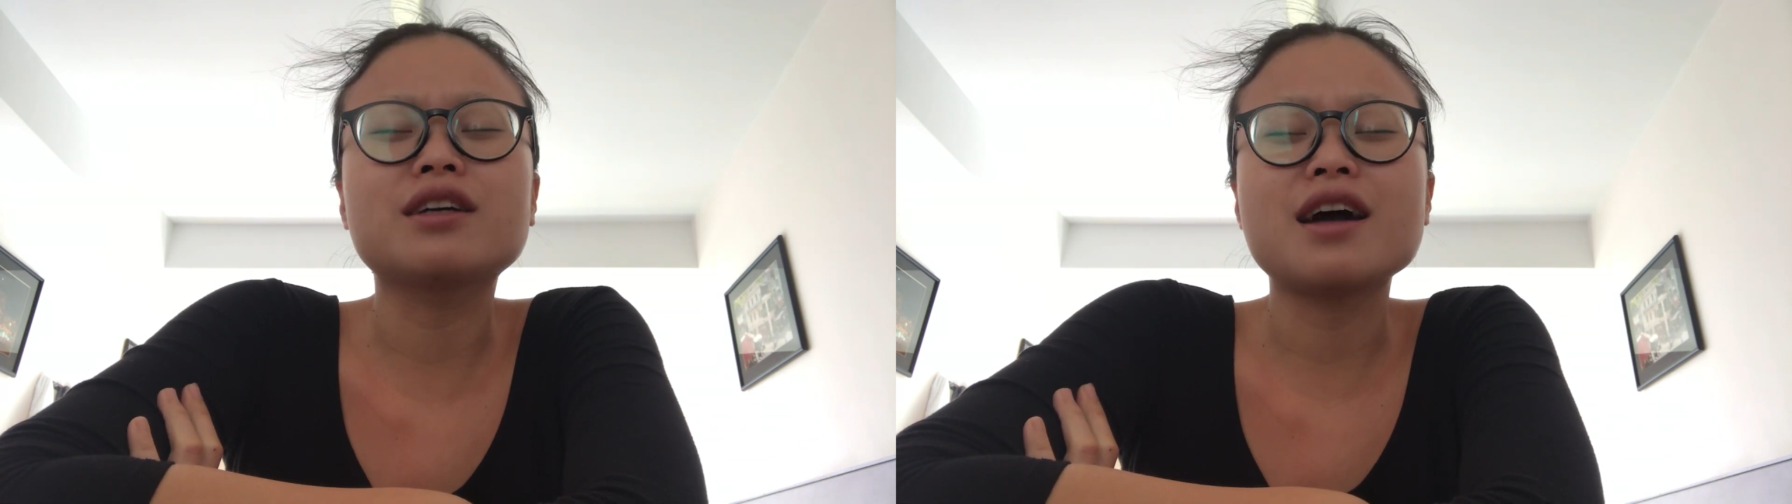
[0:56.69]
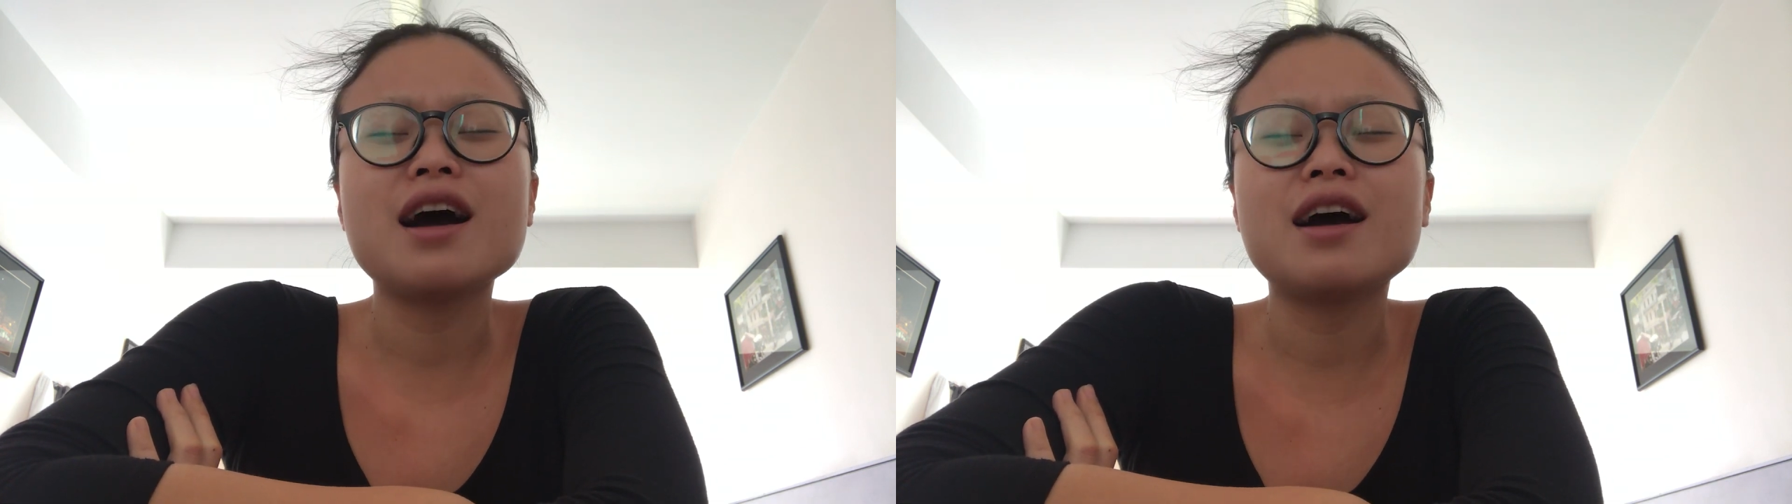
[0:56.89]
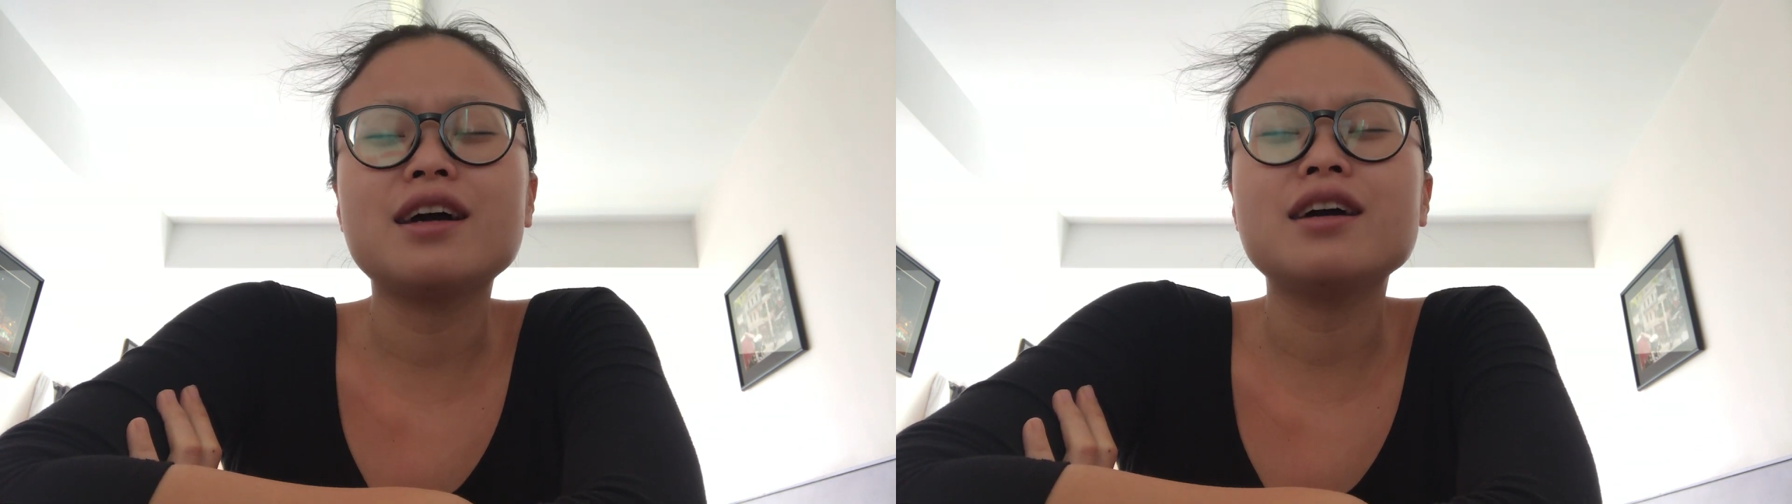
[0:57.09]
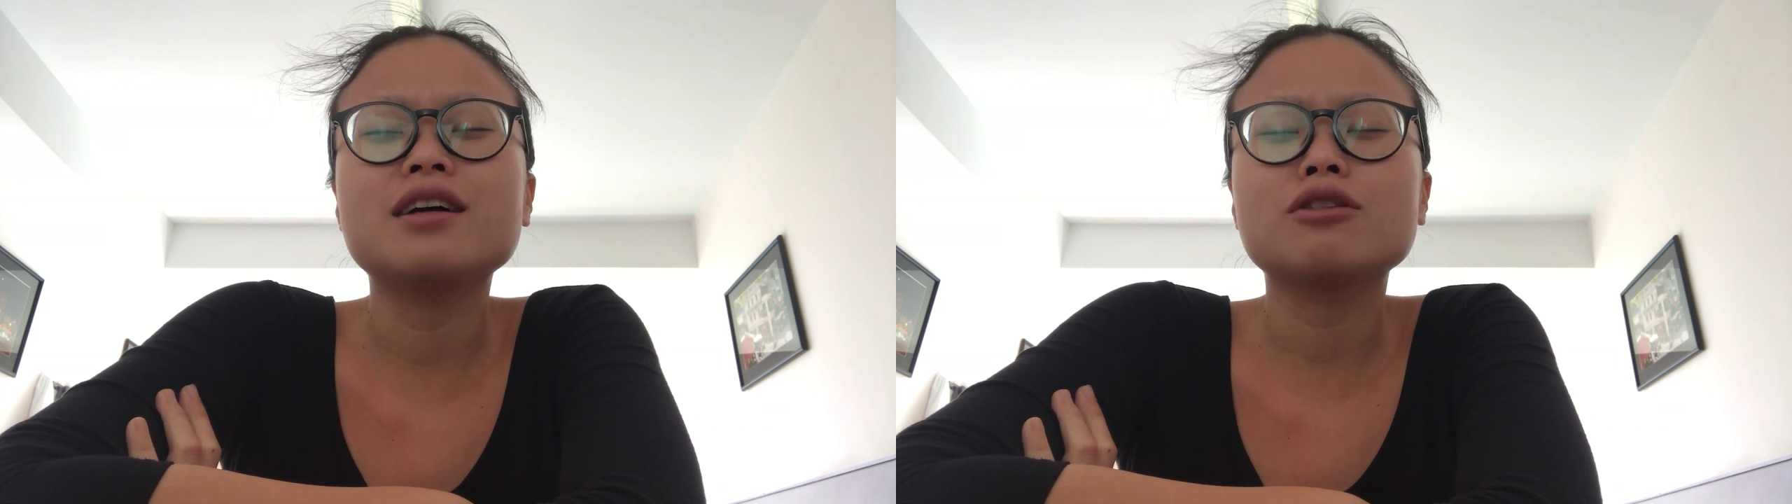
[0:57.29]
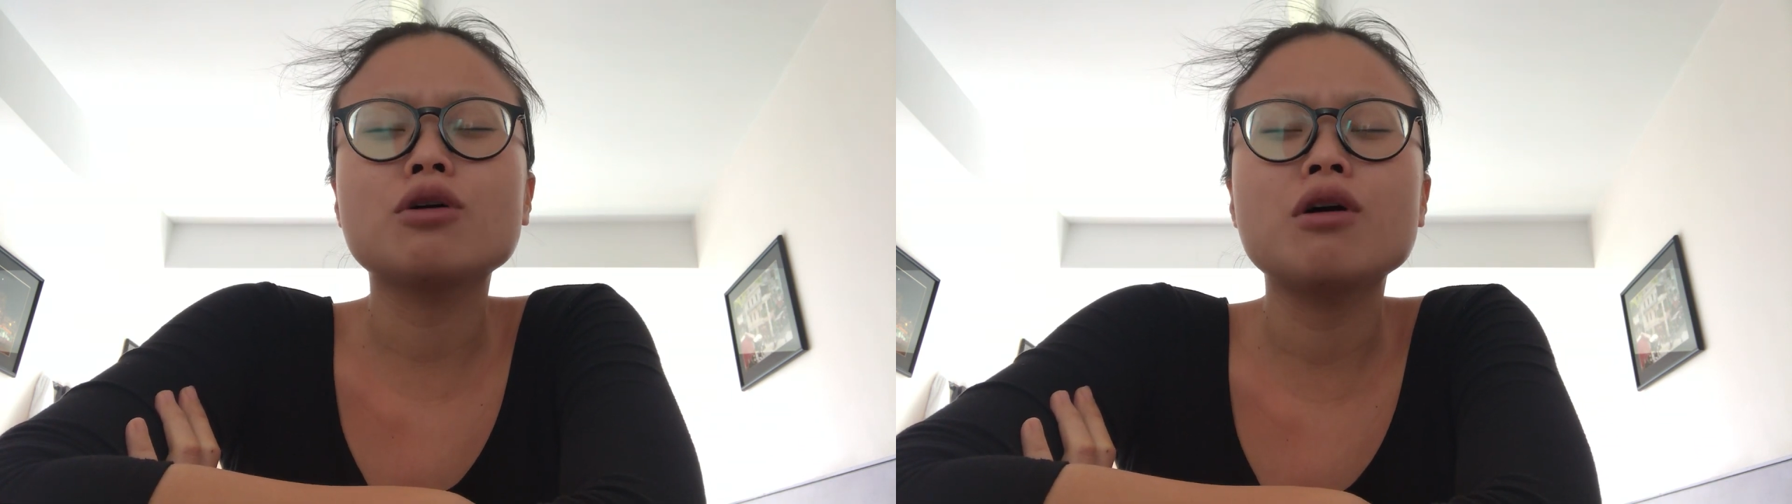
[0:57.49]
get
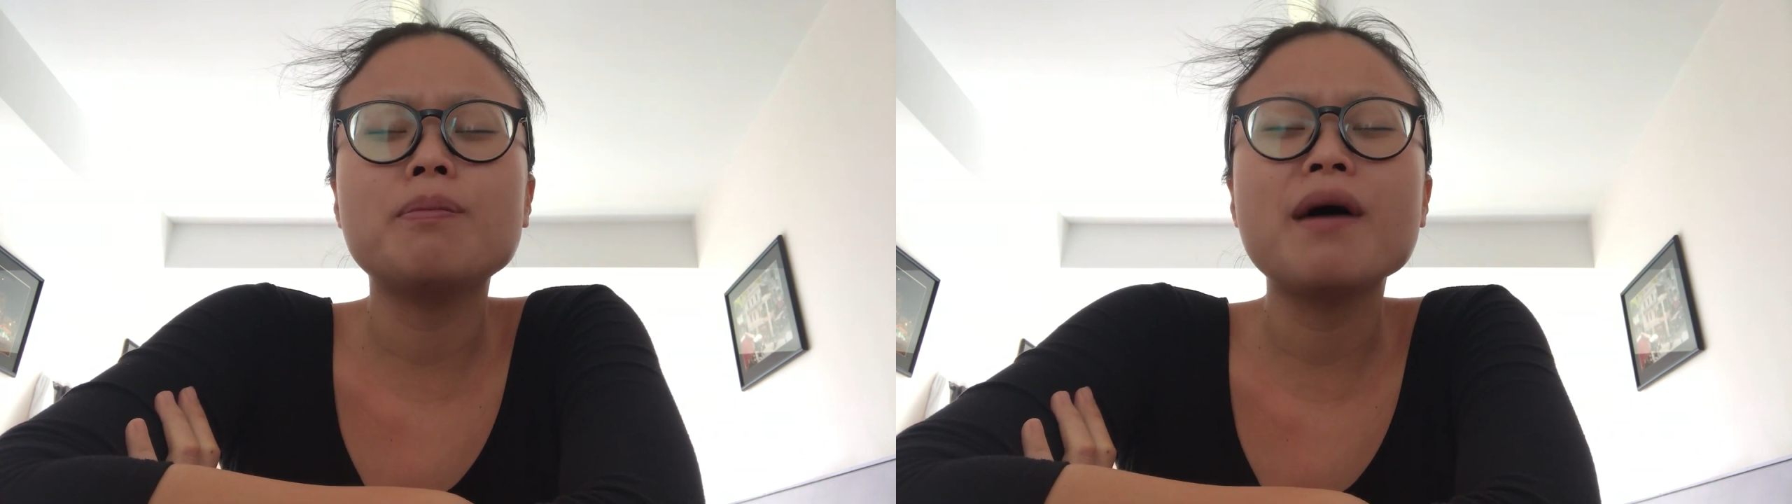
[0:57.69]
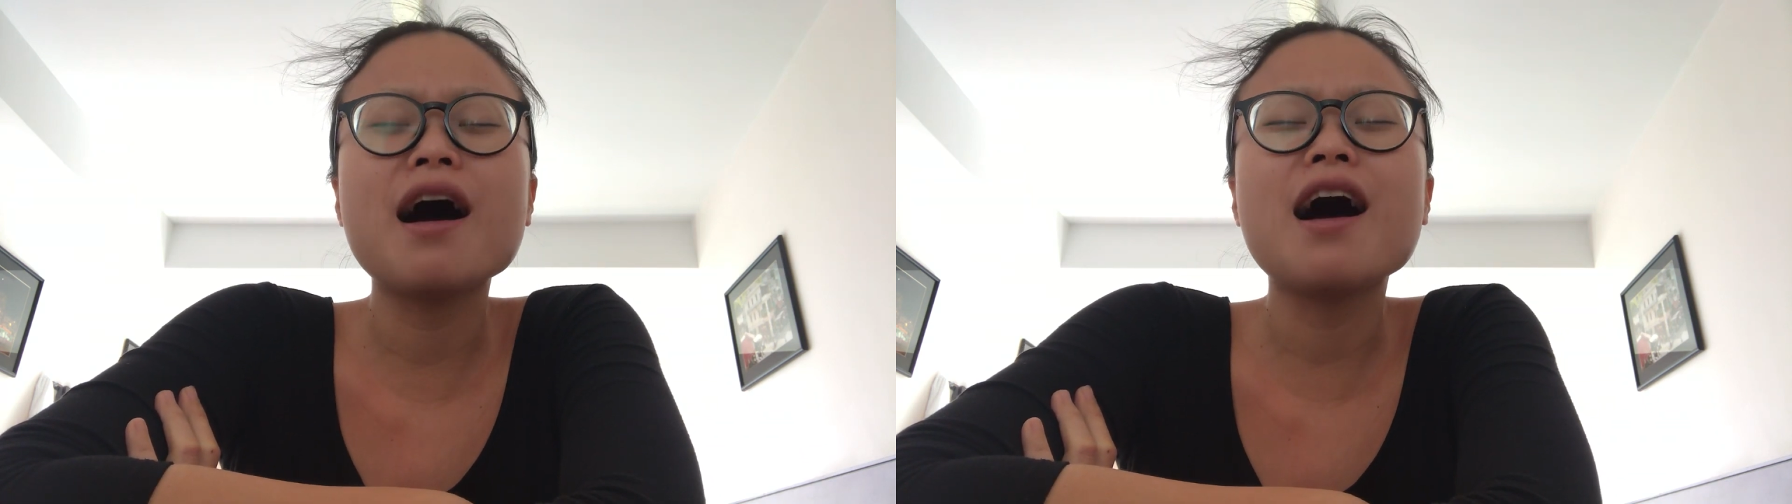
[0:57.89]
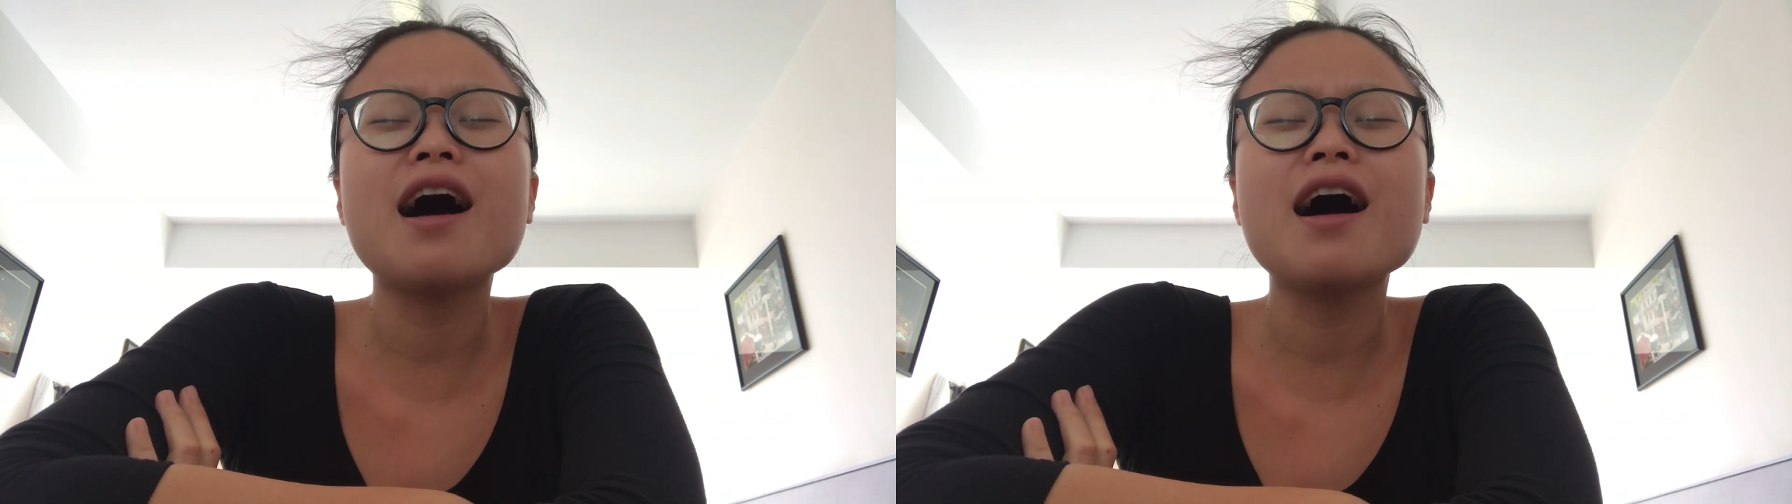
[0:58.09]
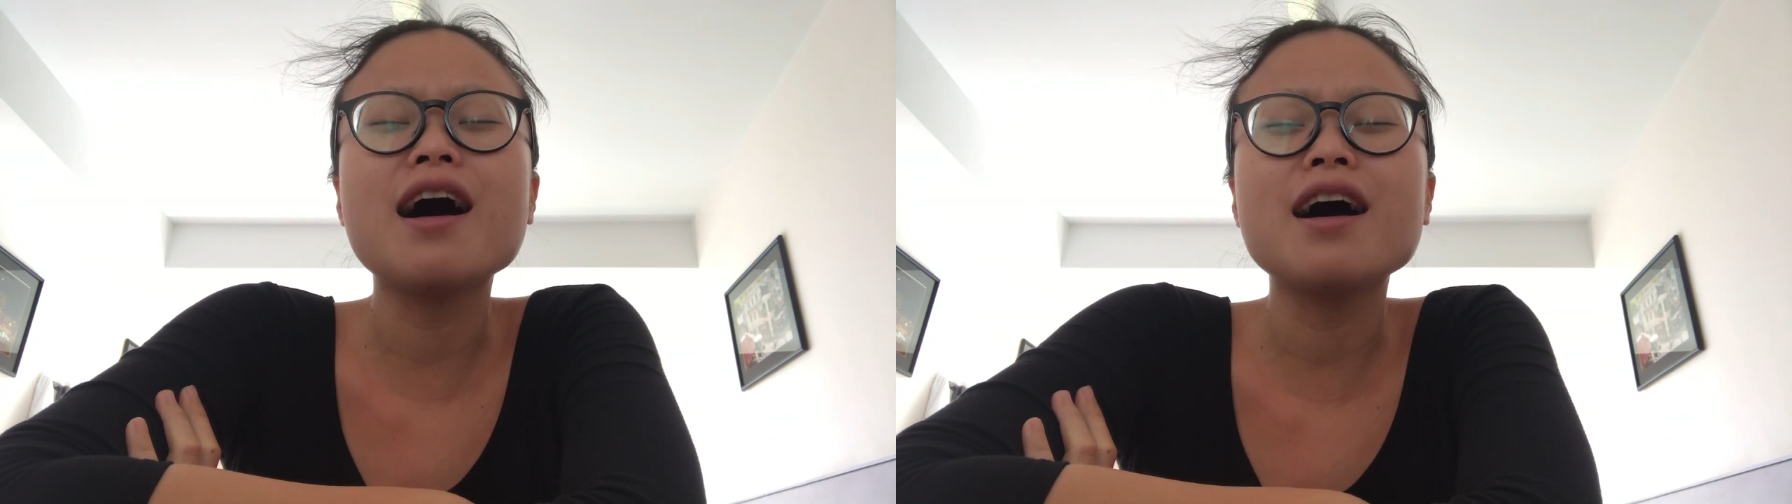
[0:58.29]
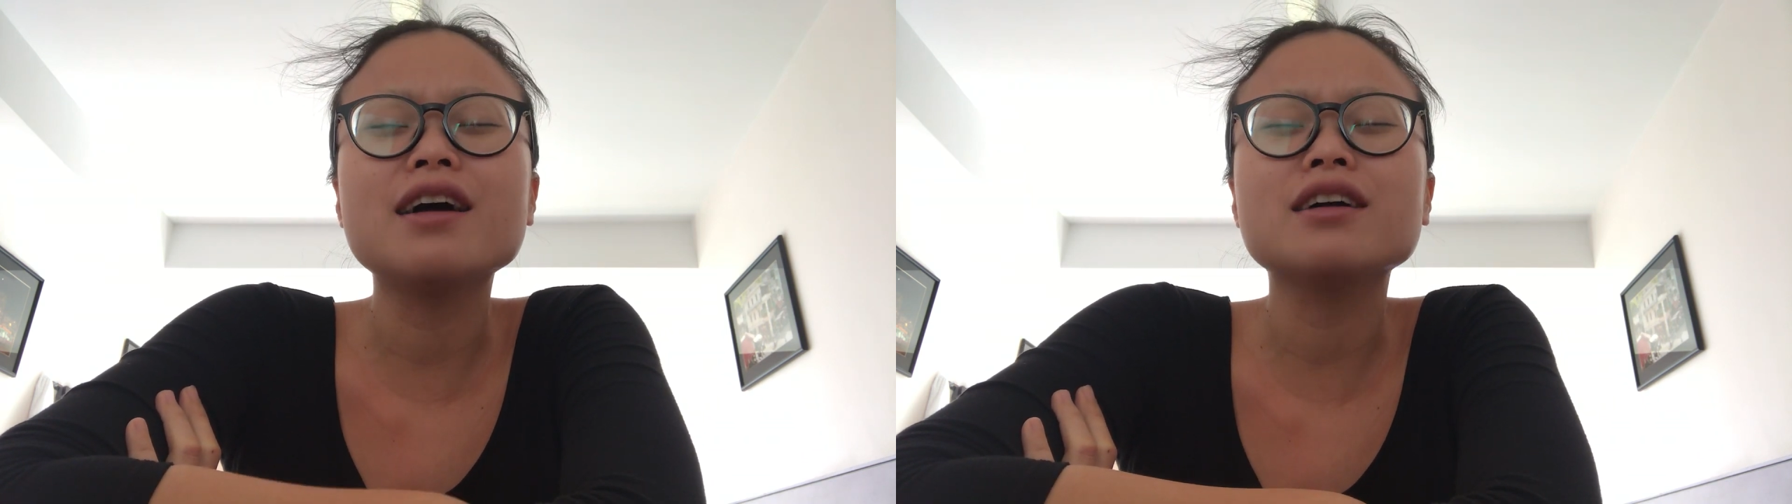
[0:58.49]
ignored
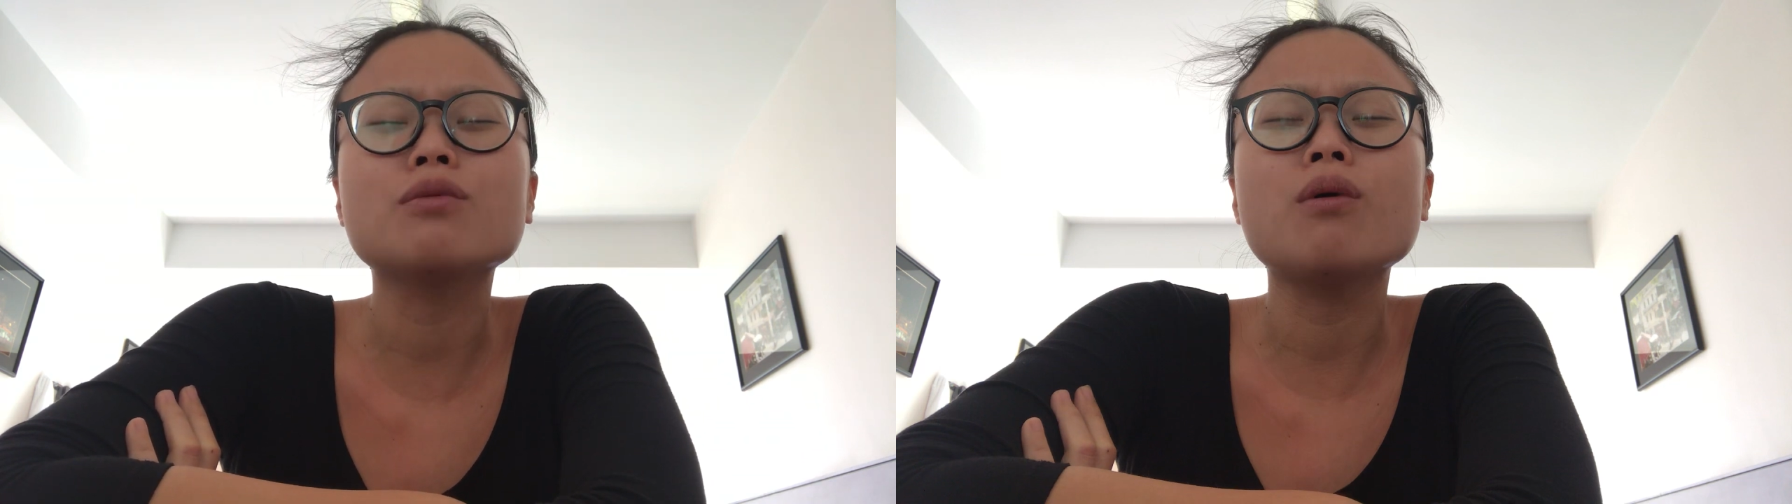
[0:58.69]
by